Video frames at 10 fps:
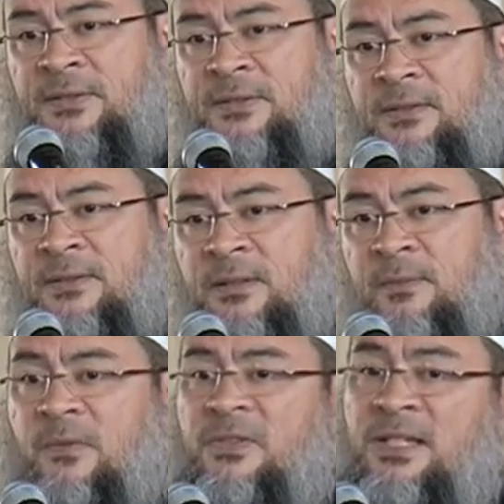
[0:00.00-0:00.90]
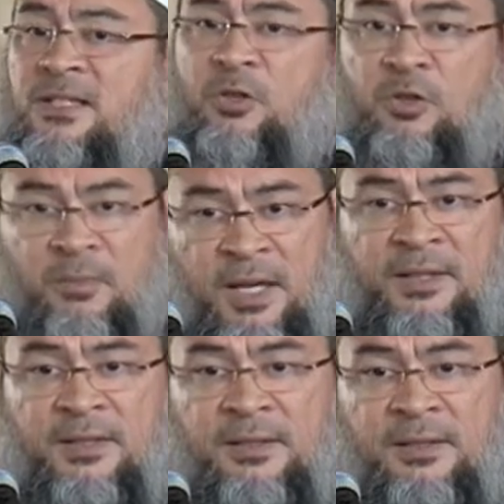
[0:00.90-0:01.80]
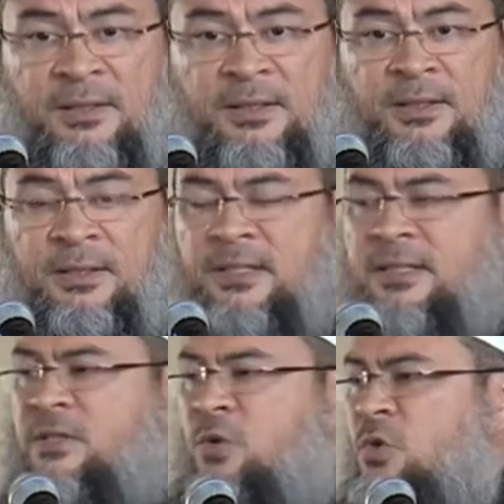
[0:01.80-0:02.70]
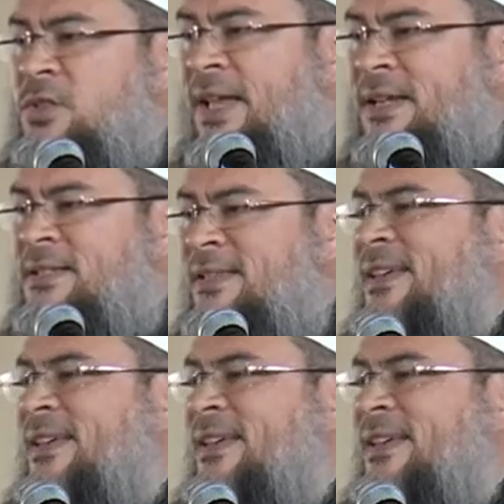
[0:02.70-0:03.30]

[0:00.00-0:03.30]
The Prophet says, your mother. And he says, who's next?